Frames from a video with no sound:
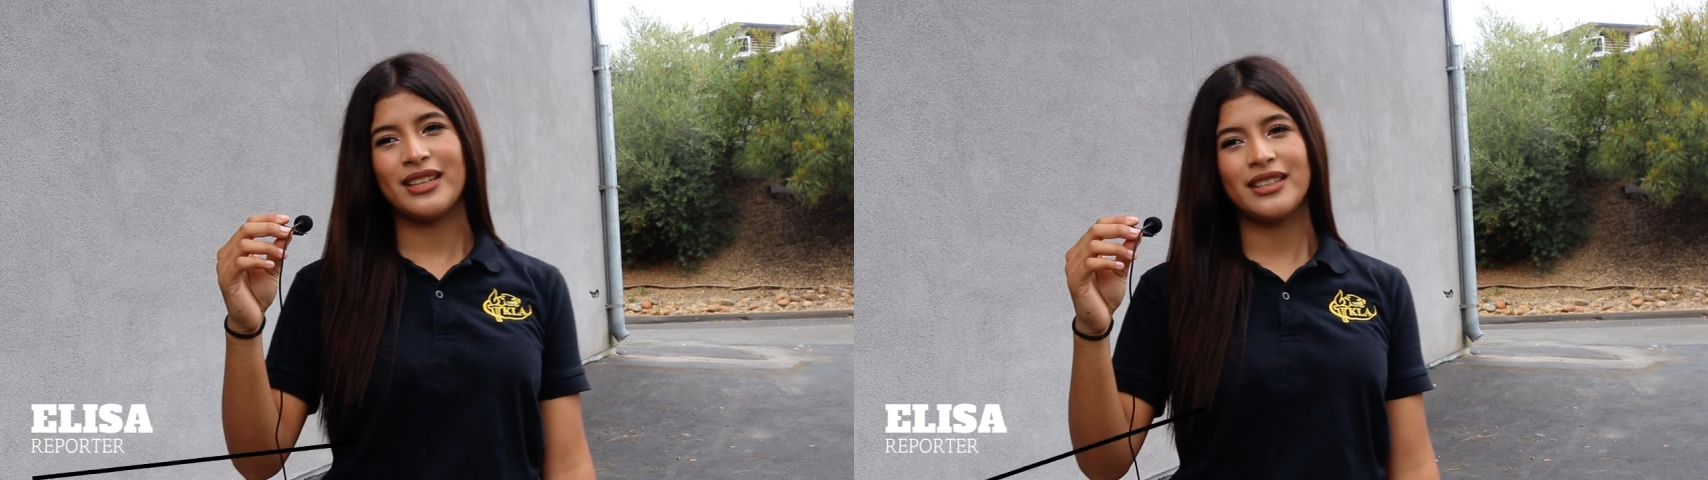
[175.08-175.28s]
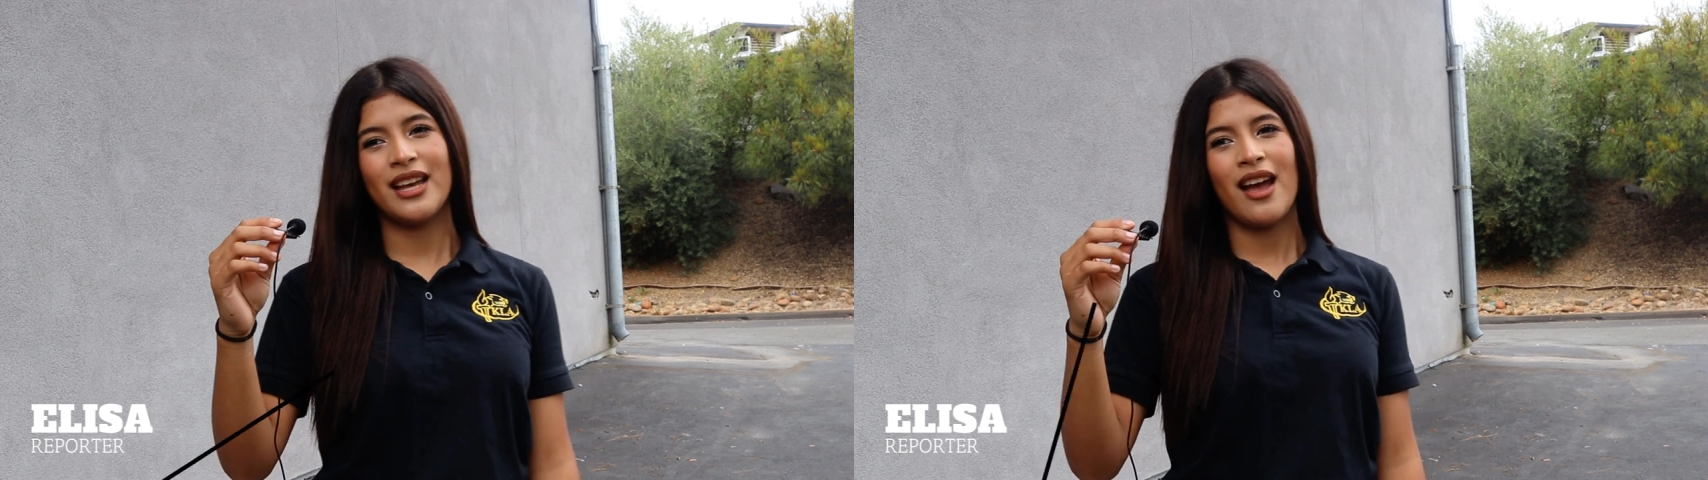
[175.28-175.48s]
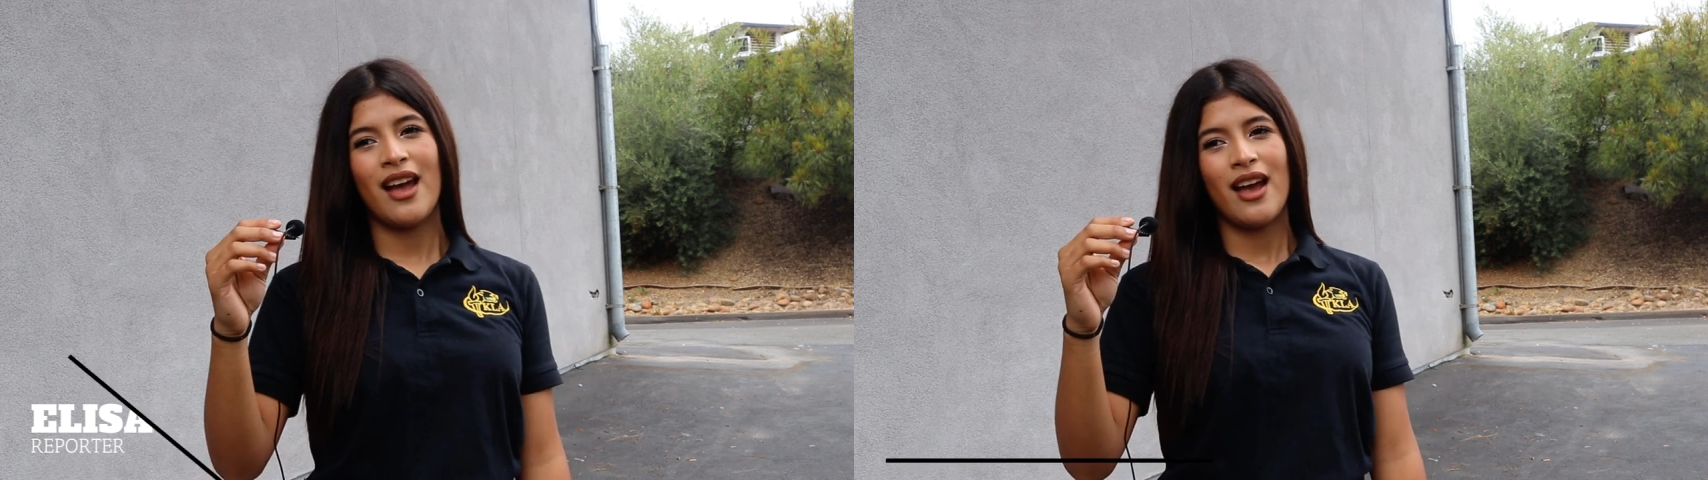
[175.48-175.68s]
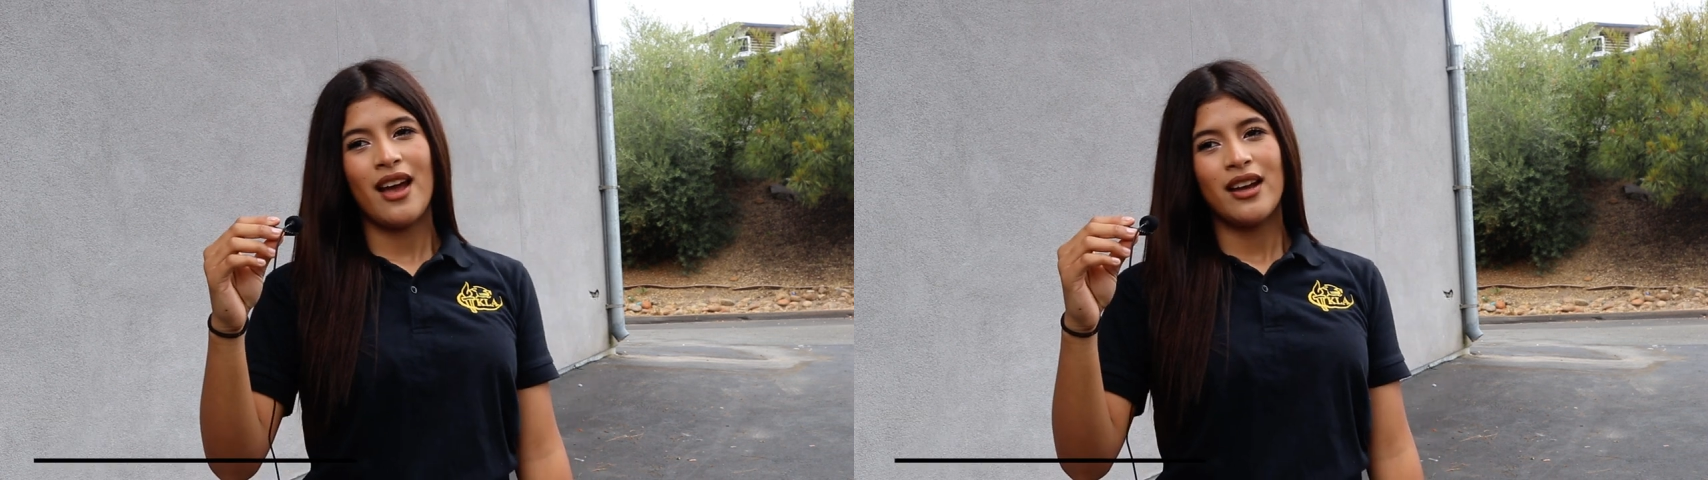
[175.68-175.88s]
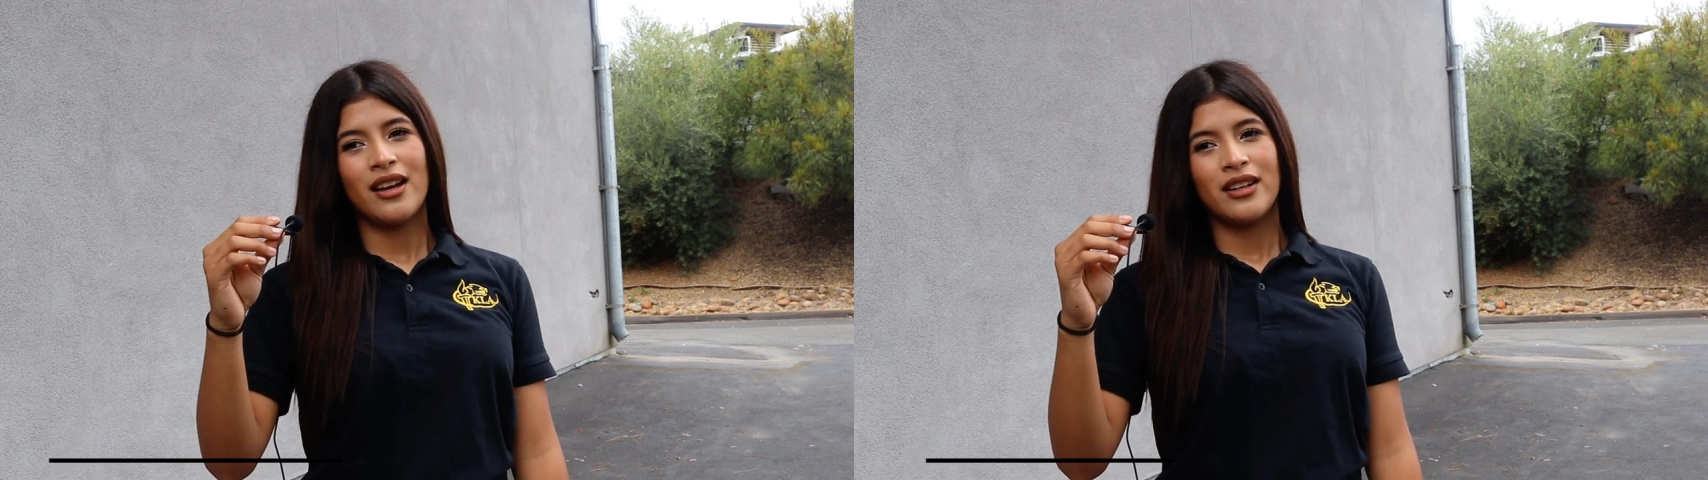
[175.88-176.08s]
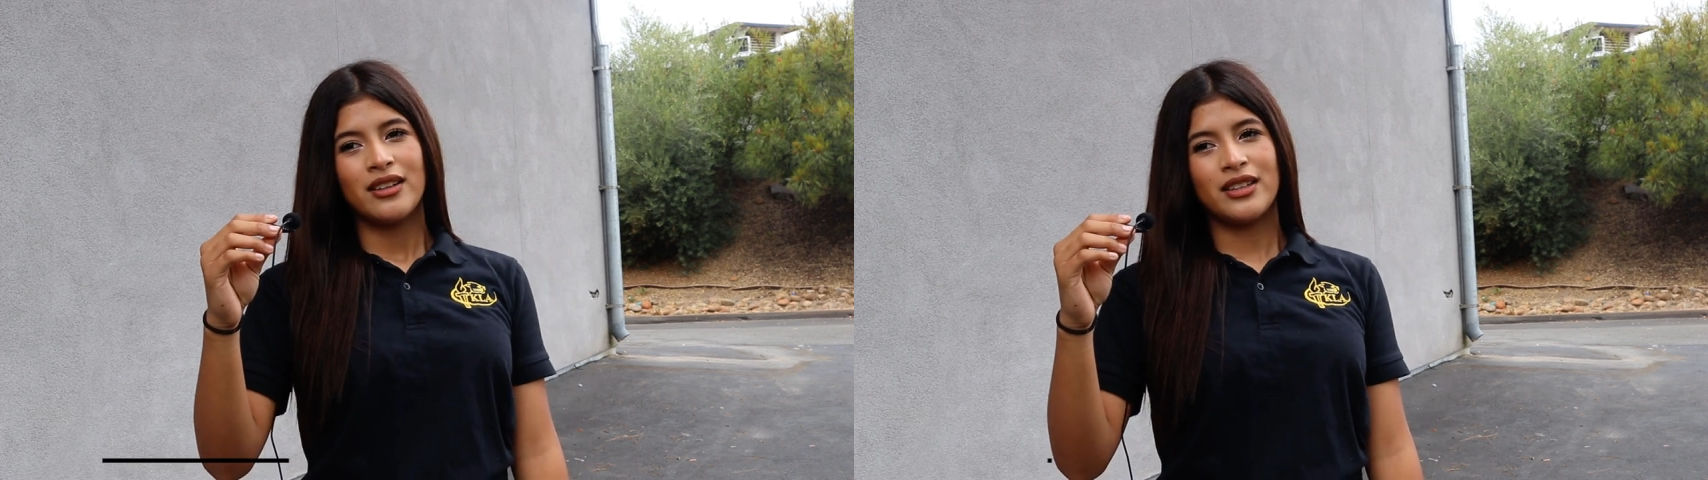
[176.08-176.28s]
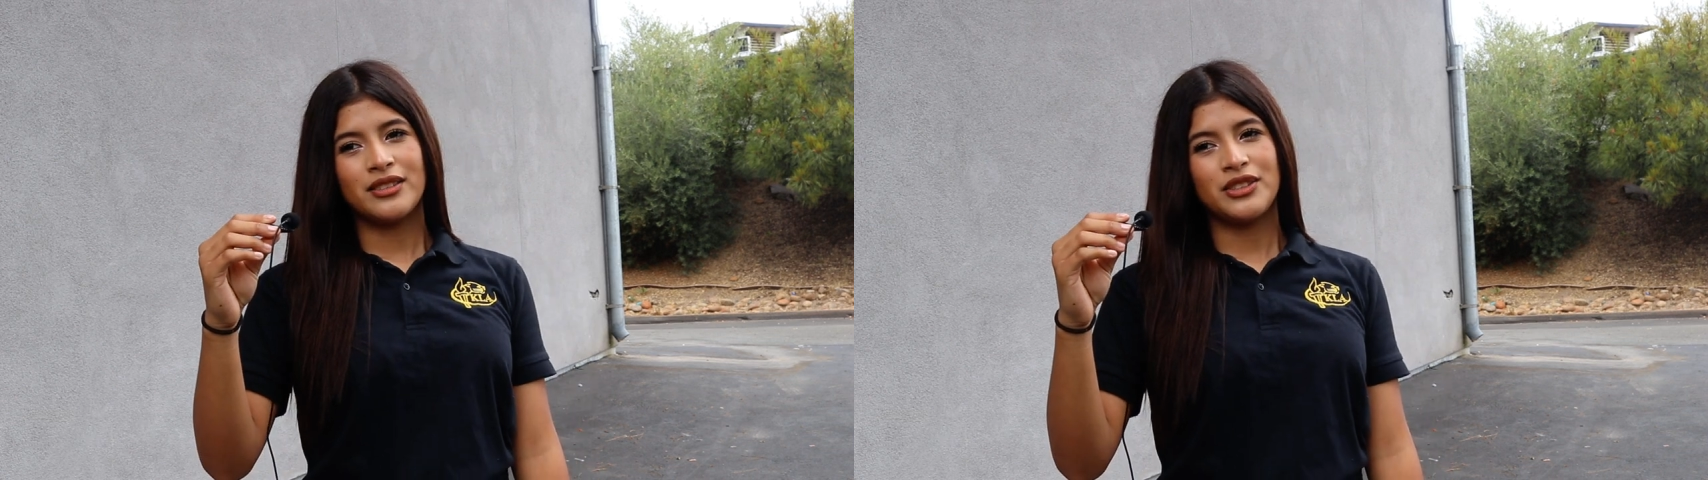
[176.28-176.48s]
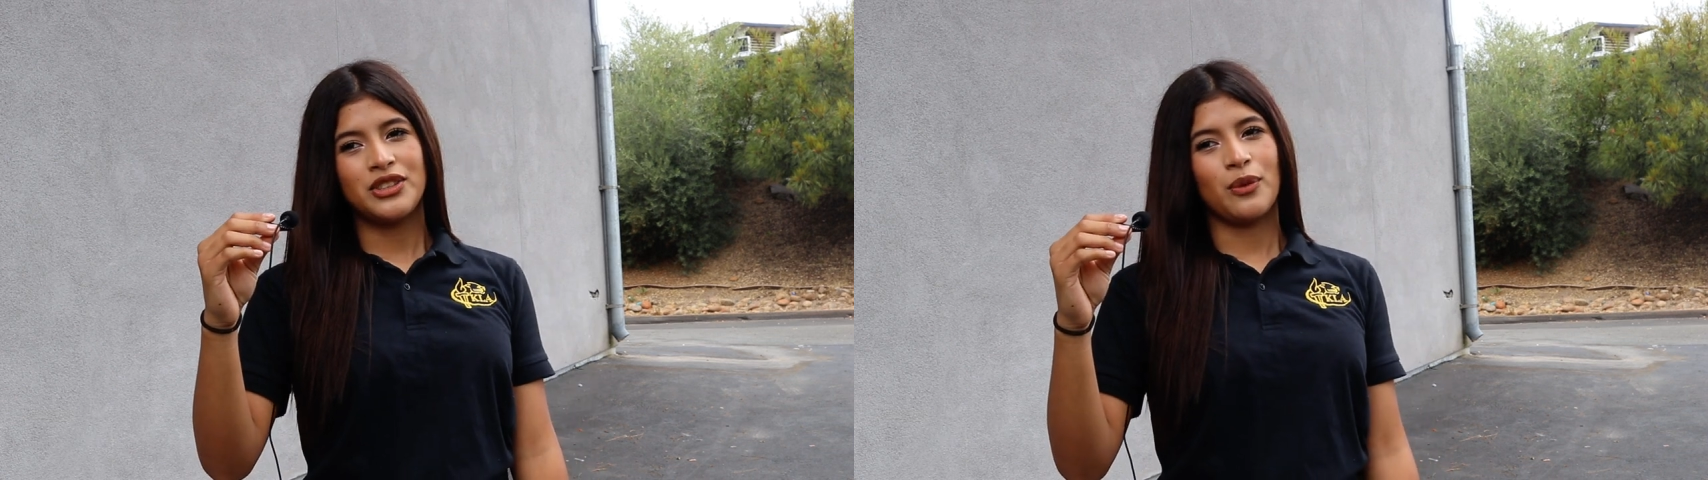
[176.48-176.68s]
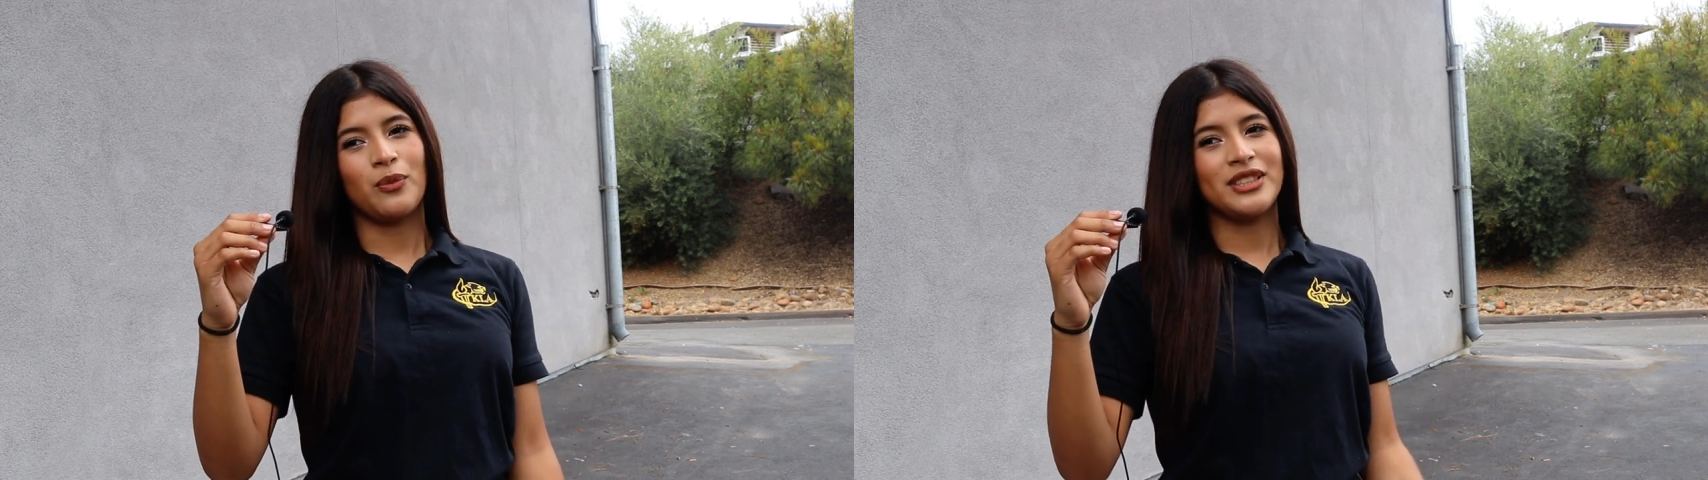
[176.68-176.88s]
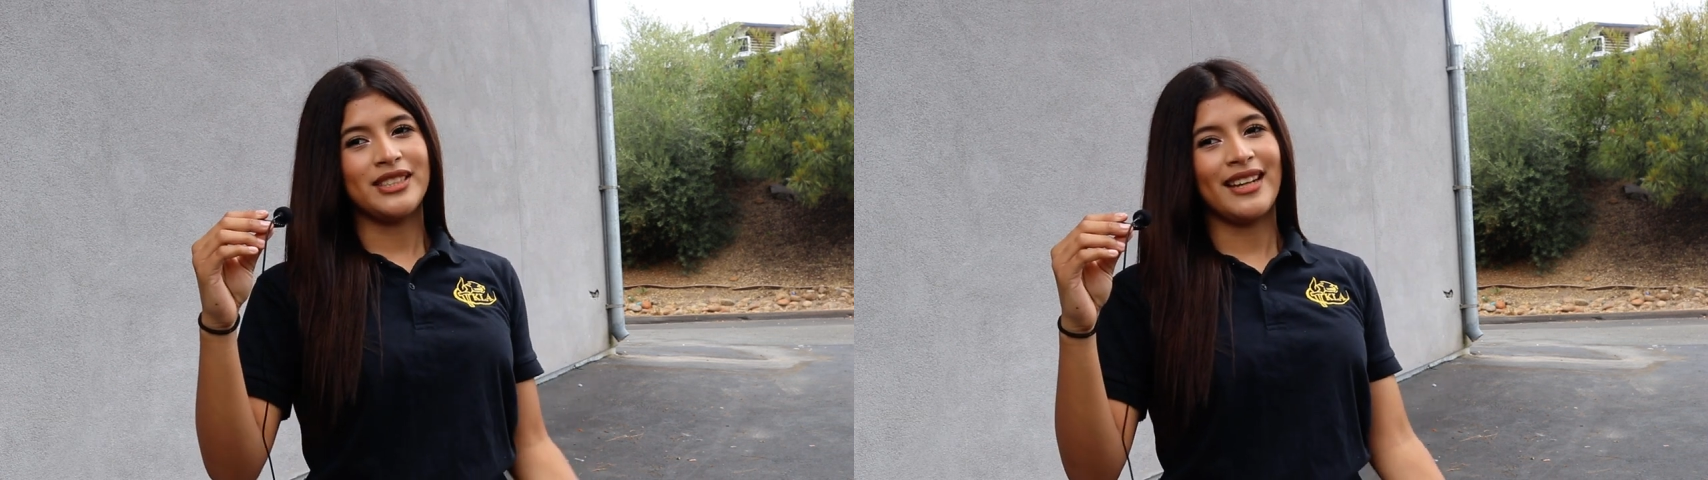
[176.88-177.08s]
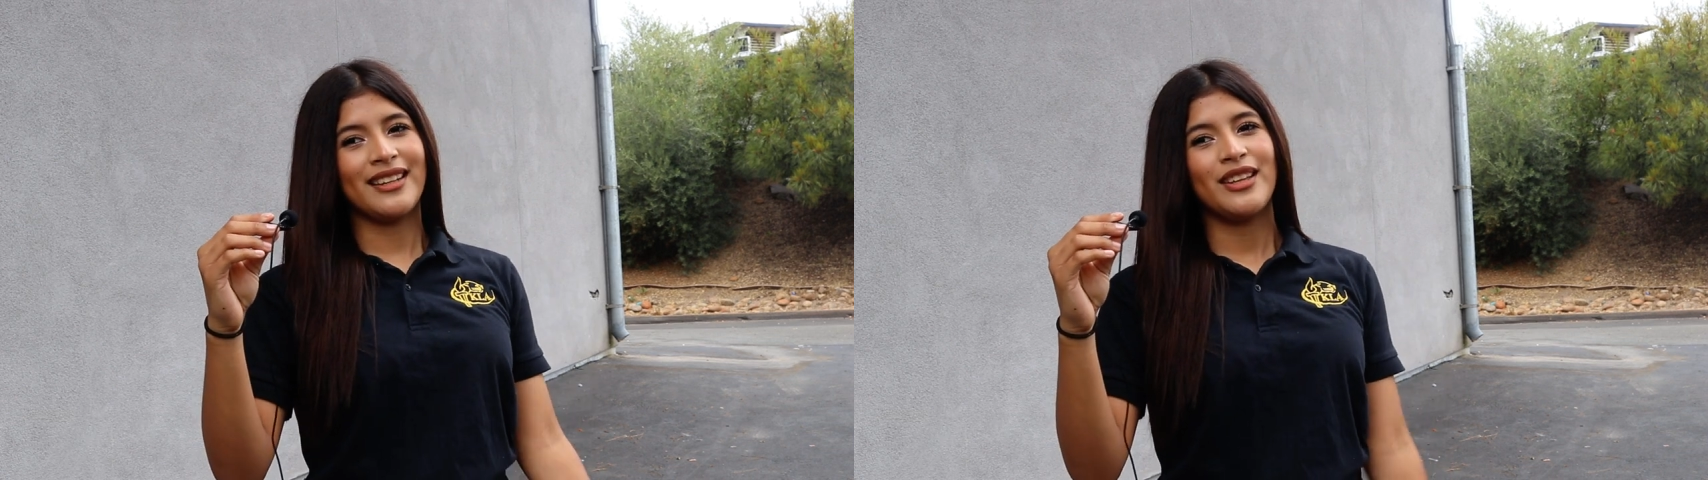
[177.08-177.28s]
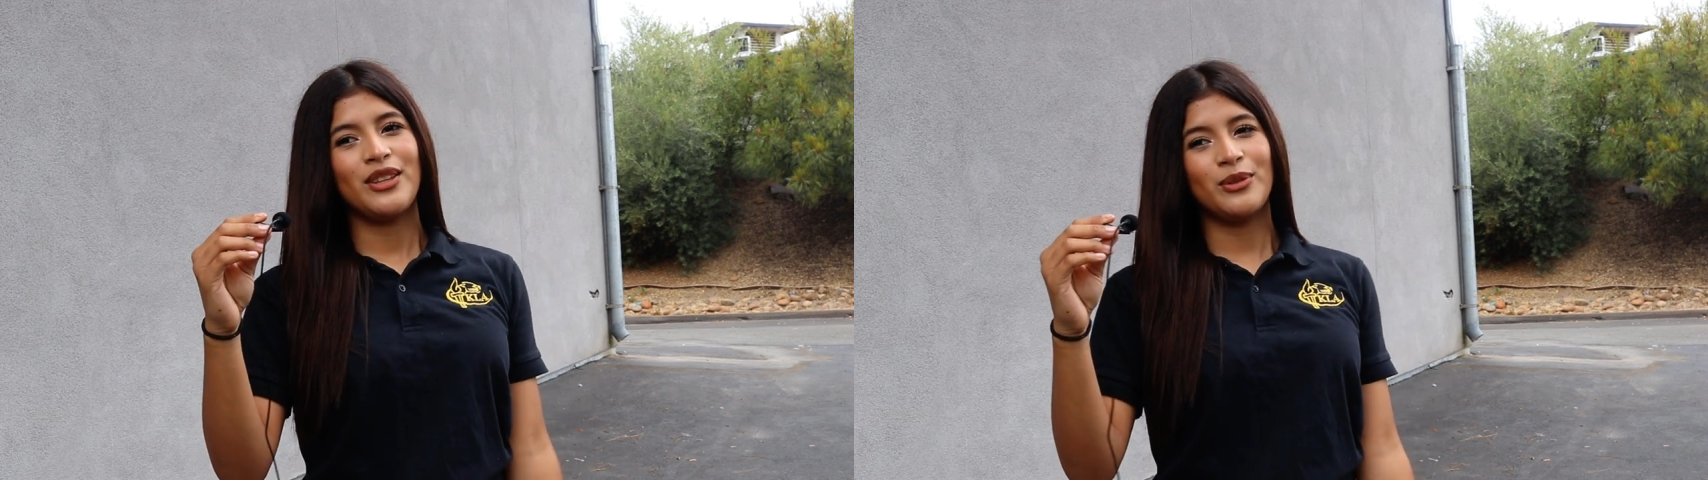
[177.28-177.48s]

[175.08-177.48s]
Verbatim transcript: U.S. Constitution was signed.